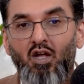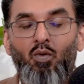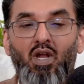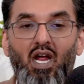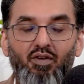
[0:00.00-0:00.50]

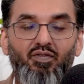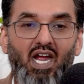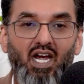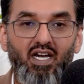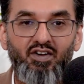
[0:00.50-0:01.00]
will have
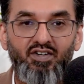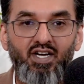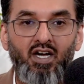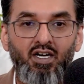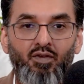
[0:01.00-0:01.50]
that
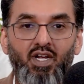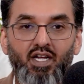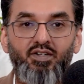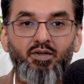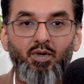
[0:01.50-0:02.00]
understanding of the
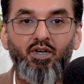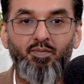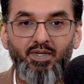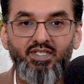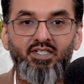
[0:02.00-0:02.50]
customer's
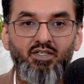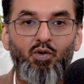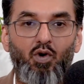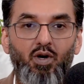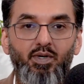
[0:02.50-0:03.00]
business and
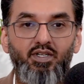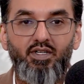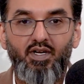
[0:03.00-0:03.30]
requirements.